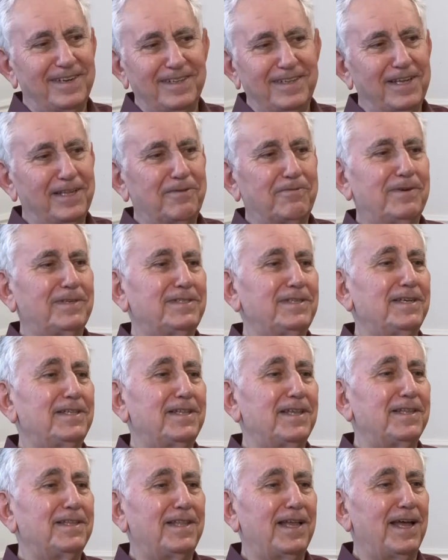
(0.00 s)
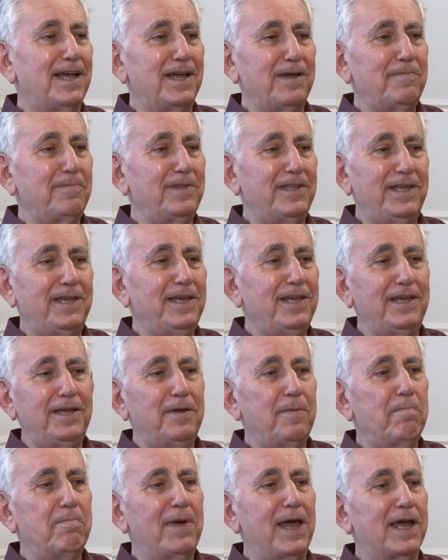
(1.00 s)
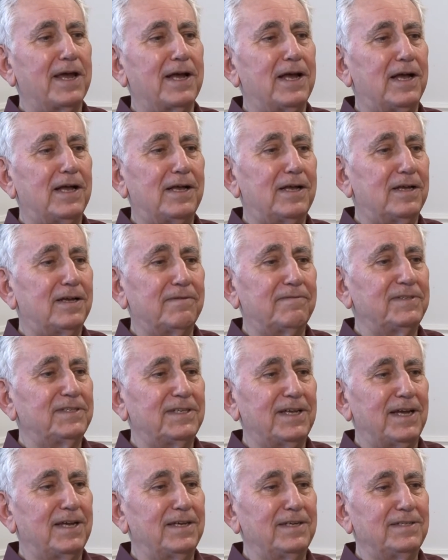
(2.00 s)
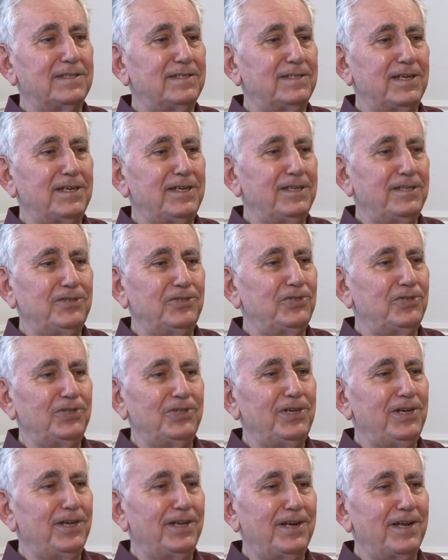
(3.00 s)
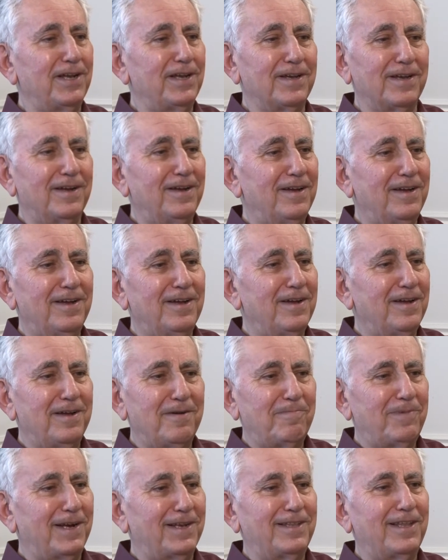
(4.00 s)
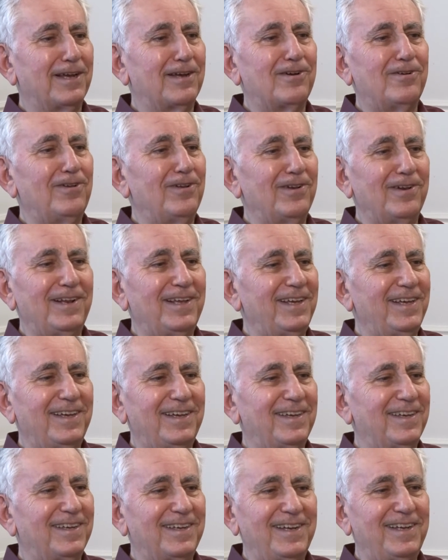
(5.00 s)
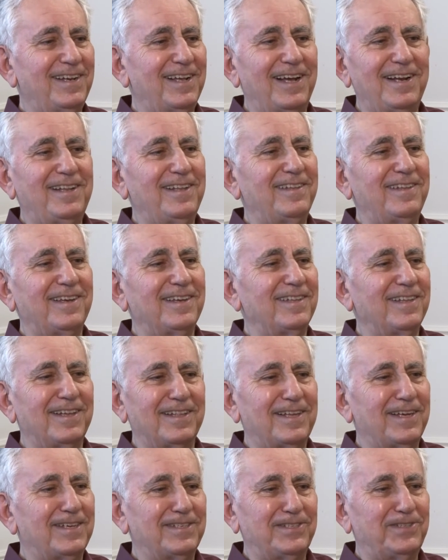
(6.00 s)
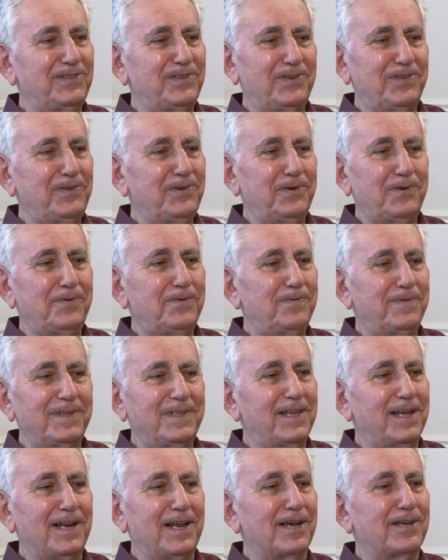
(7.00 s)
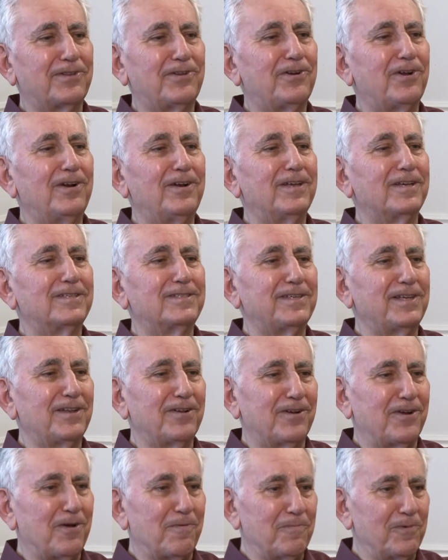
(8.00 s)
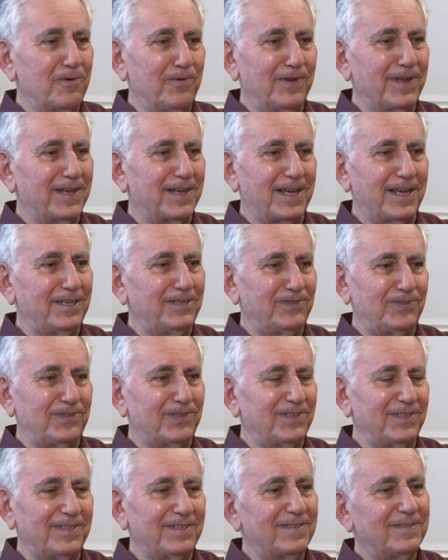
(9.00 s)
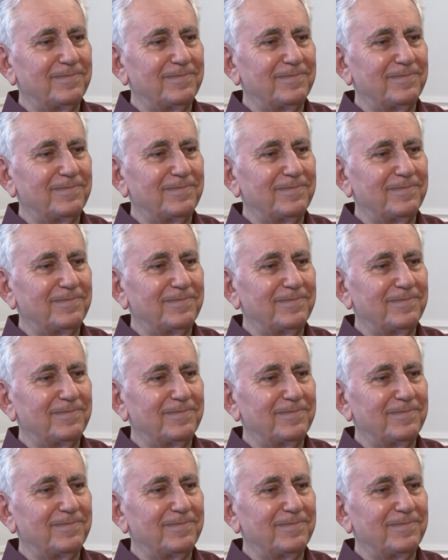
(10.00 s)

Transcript: That was at the time the mecca of science and engineering, particularly in anything that has to do with electronics and communication.